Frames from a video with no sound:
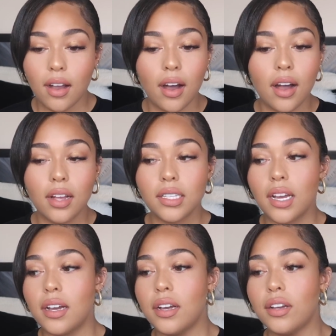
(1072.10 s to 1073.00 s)
All
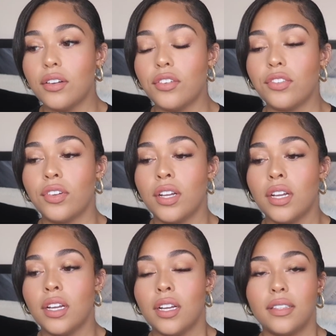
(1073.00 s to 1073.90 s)
of
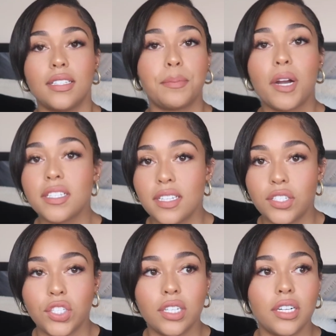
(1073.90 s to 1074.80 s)
this
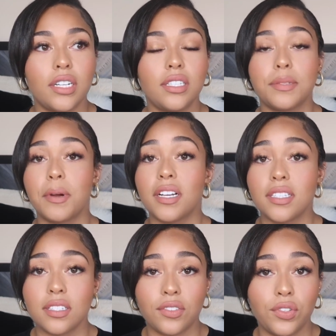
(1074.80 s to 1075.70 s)
processed sugar, these
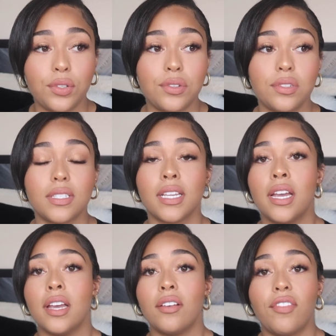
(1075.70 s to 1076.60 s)
processed foods,
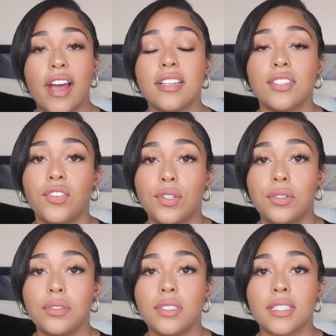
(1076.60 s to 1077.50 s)
fast
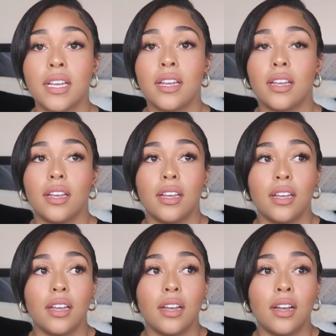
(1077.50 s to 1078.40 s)
foods,
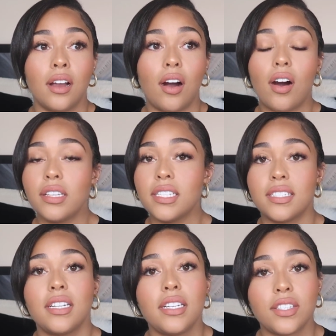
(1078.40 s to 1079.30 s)
all these
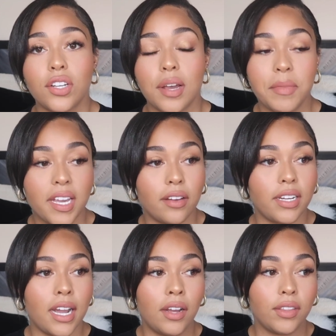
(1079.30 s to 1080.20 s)
studies are coming
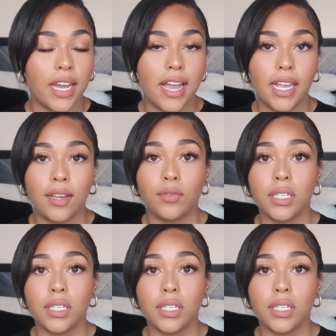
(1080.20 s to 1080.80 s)
out now that it